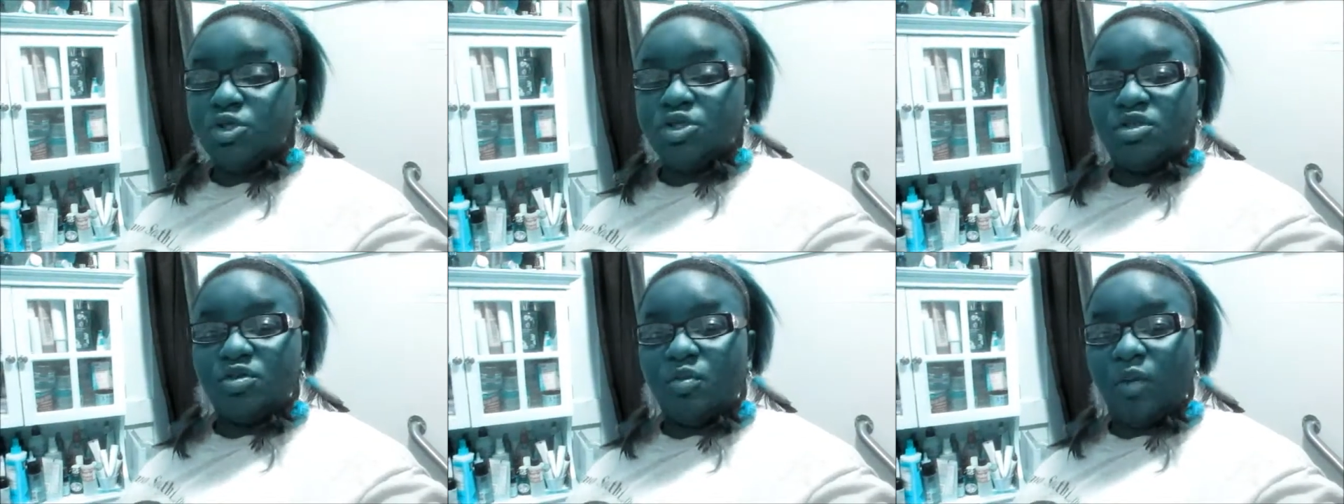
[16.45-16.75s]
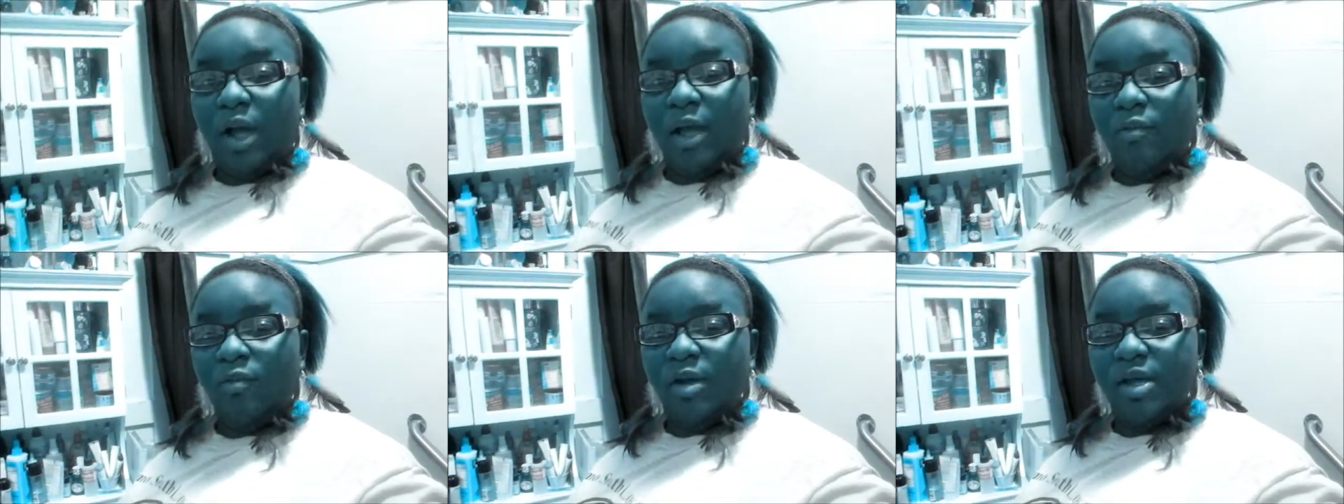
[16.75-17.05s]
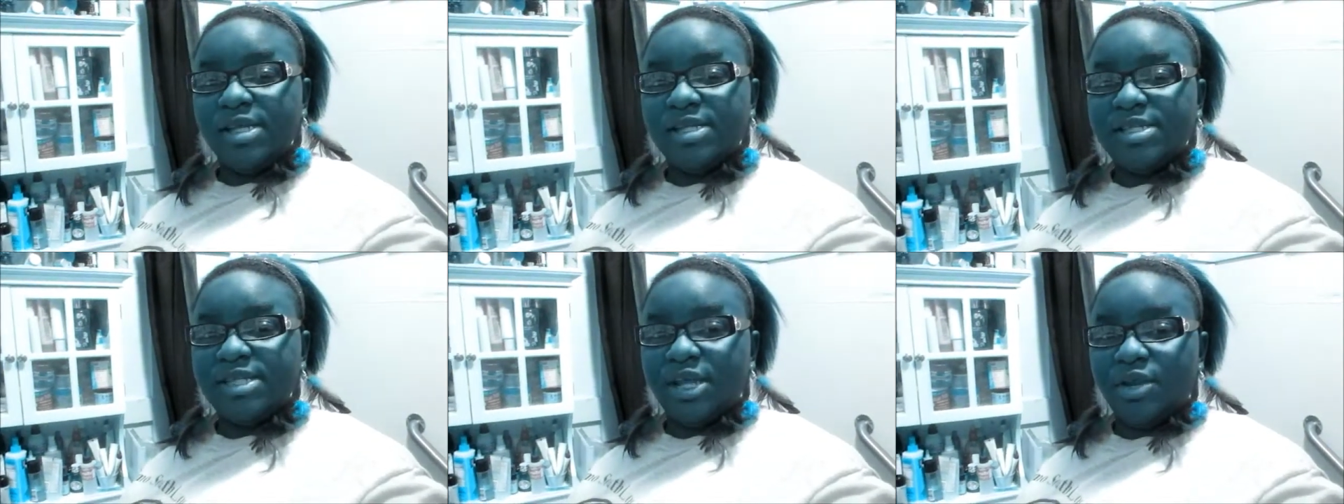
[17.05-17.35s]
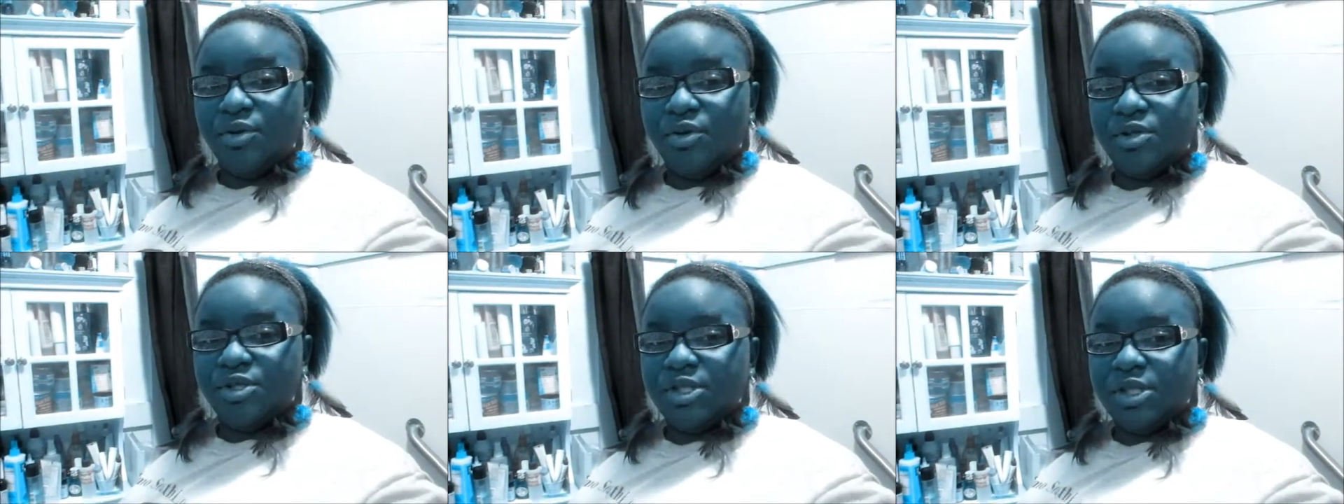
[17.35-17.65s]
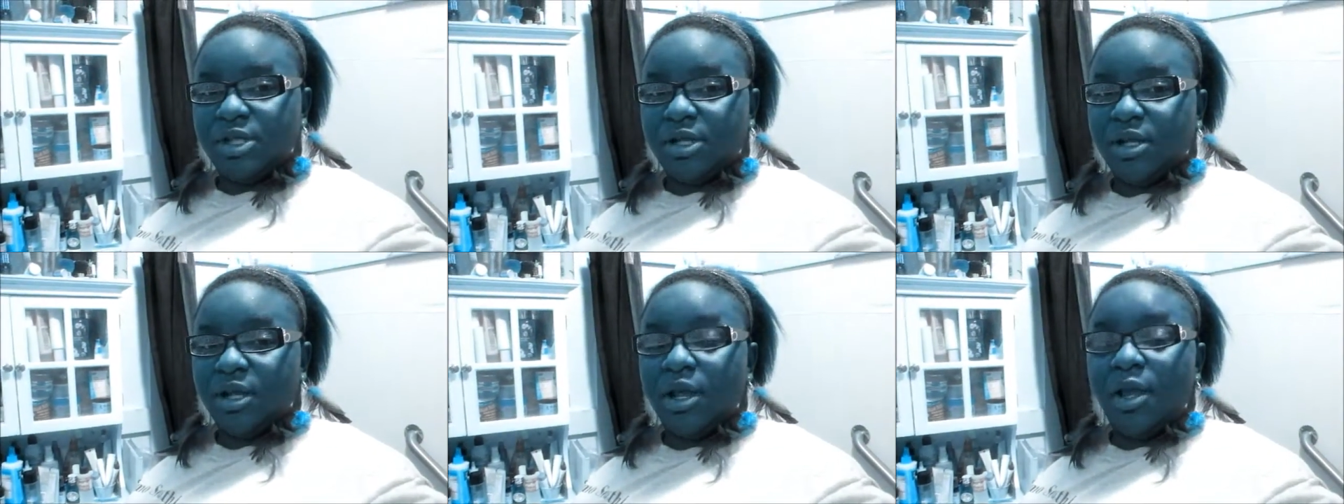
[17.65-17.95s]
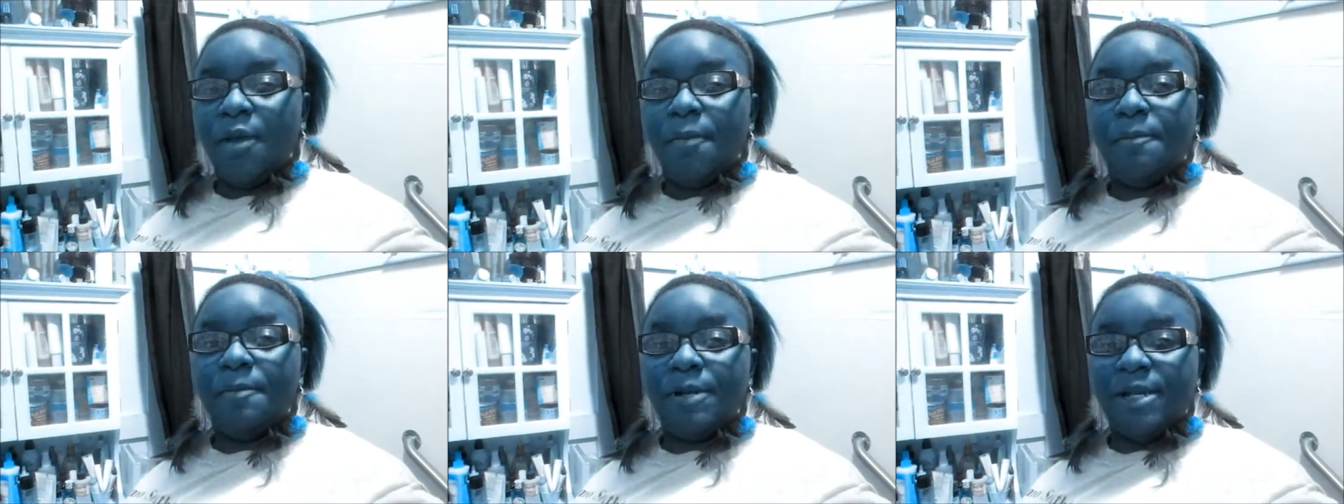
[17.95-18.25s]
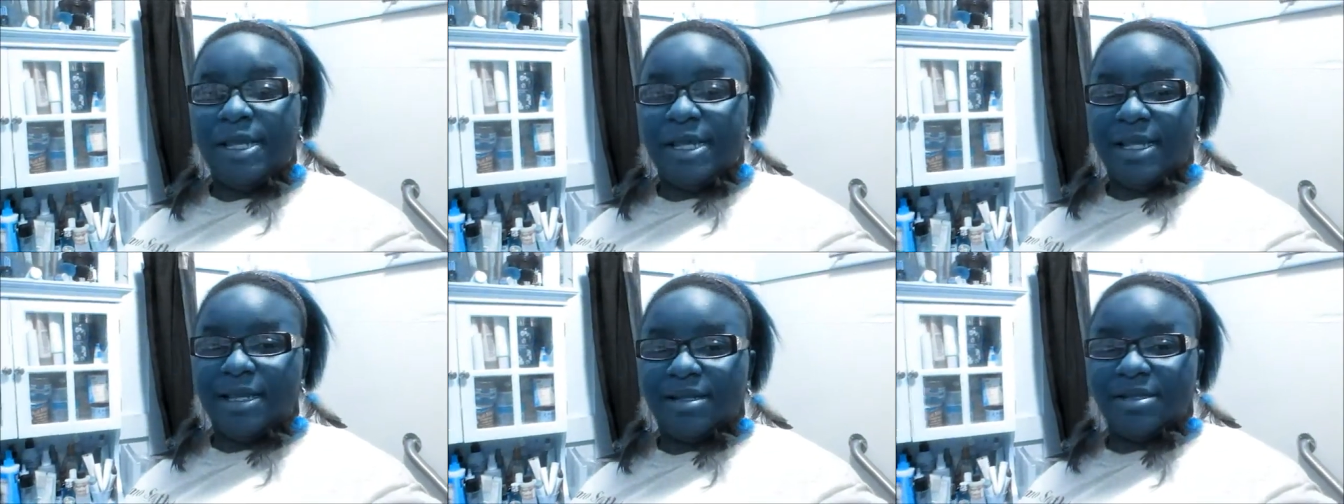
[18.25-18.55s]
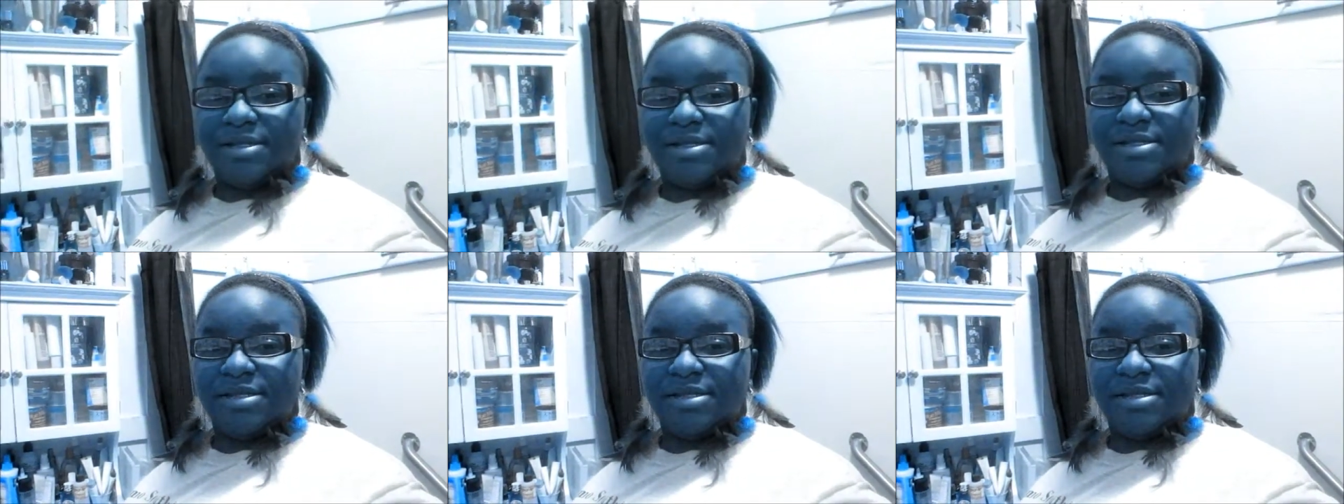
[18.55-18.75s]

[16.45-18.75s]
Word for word: So why waste energy? Please,